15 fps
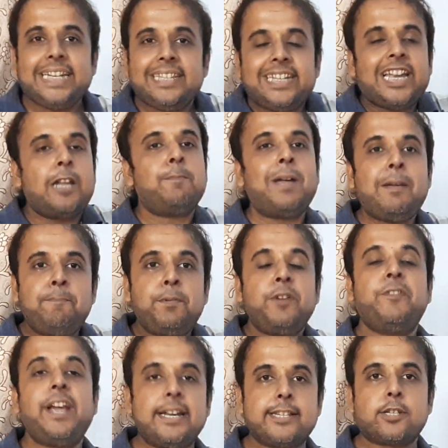thereby
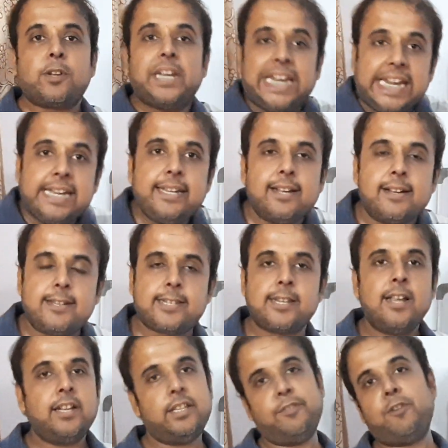prevents or hinders
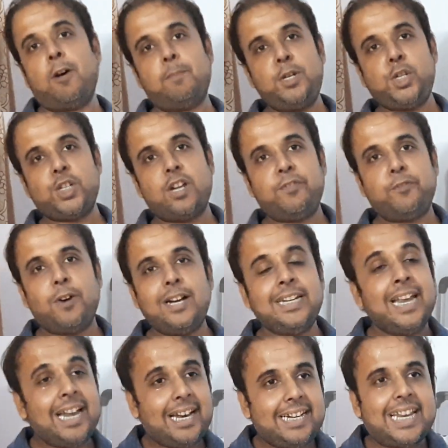the formation of what?
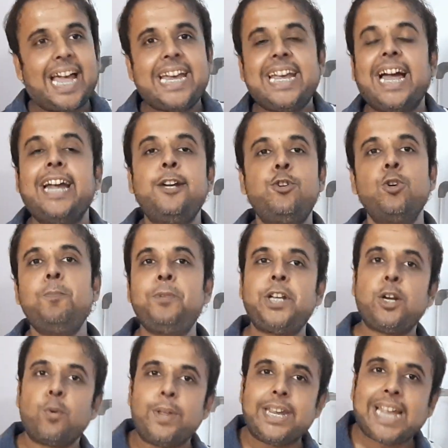
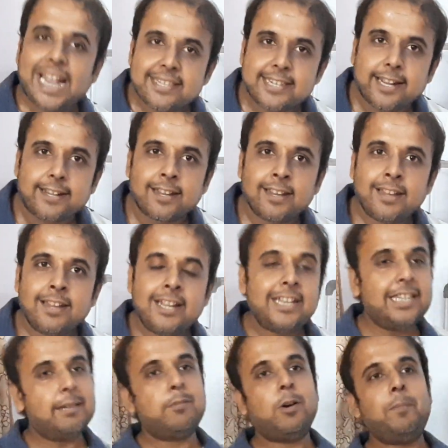Dihydropteroic acid.
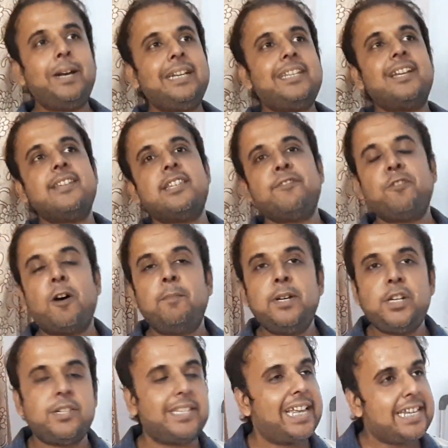The moment there is
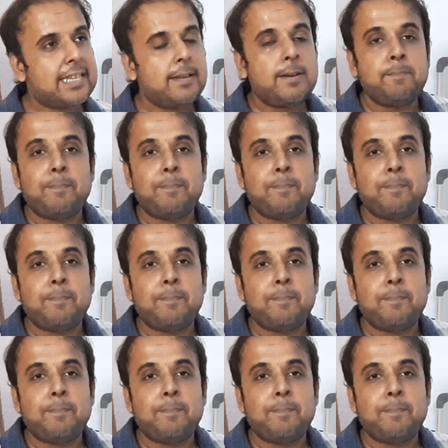a